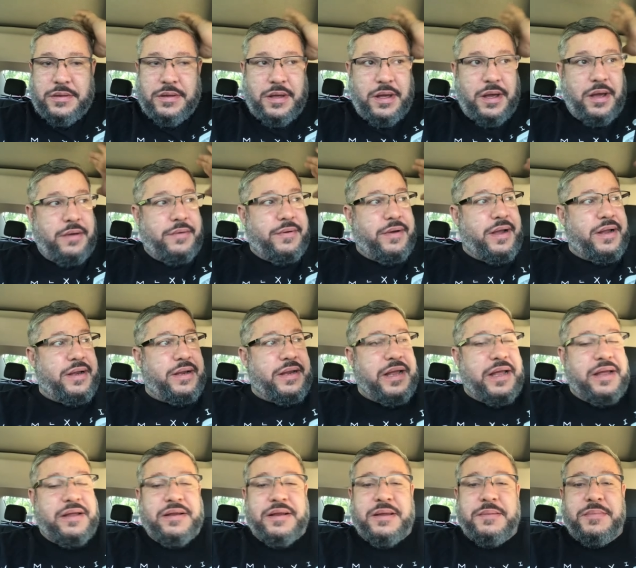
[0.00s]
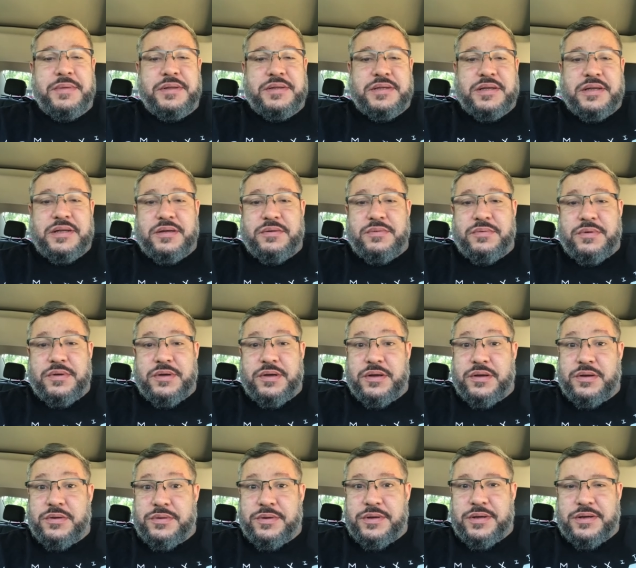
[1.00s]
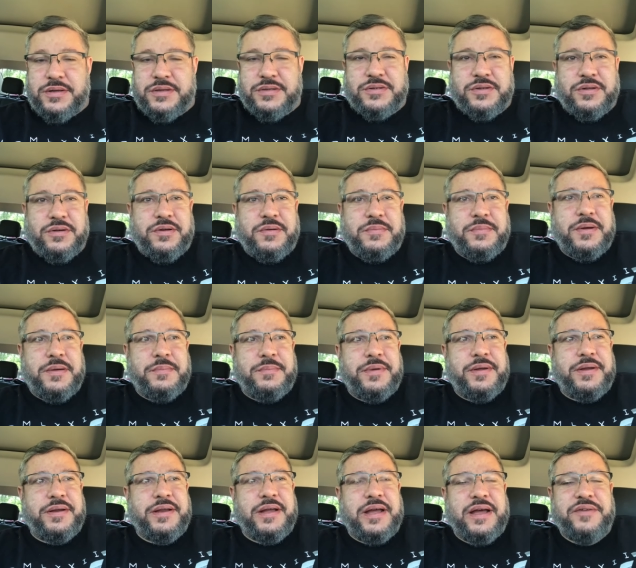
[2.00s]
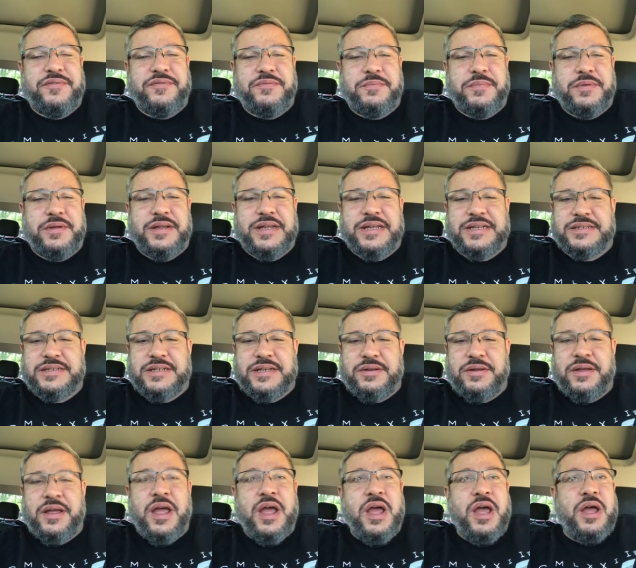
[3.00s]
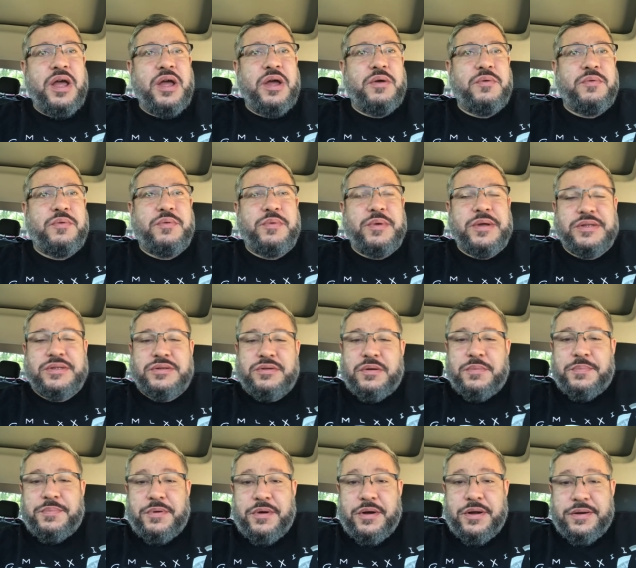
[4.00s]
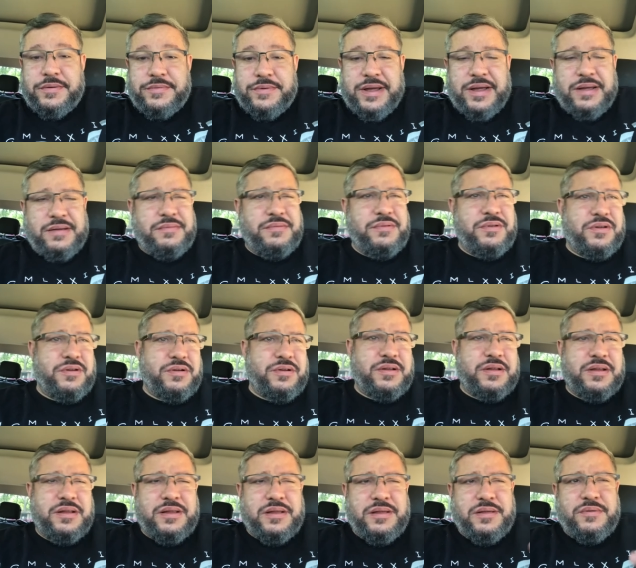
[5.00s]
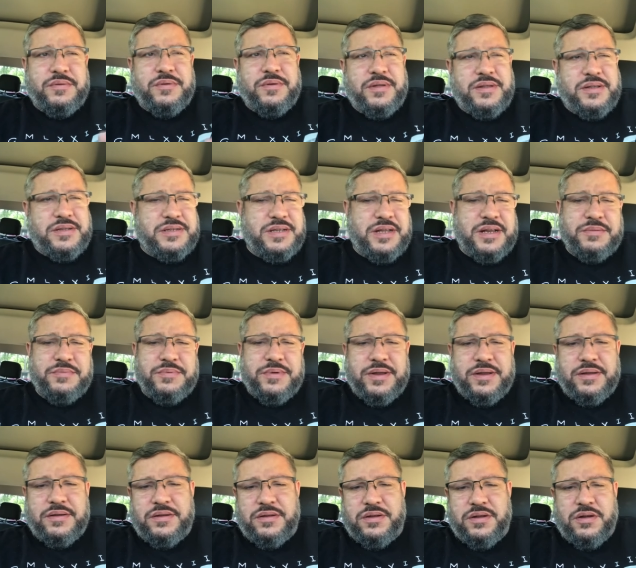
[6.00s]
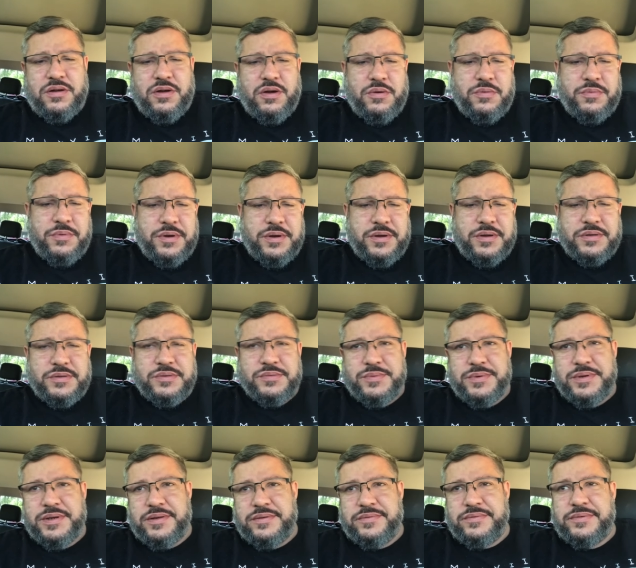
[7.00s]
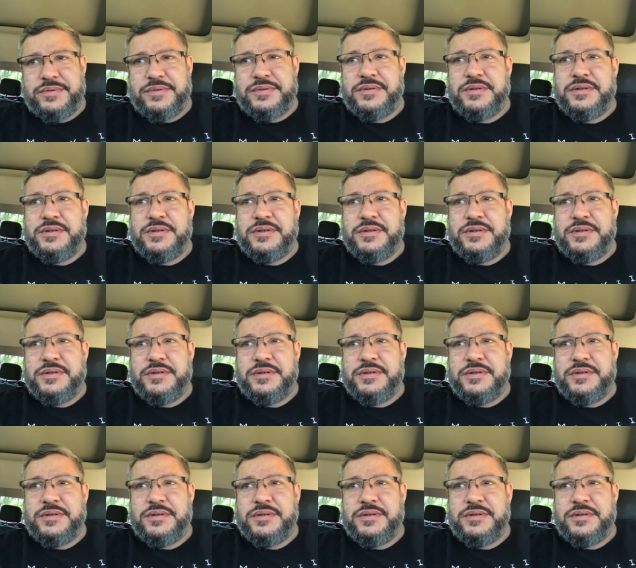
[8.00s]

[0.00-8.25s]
All right, now let me tell you real quick the story about being an alpha male yesterday. We went to a party, right? You know, the celebration, coworkers, whatever.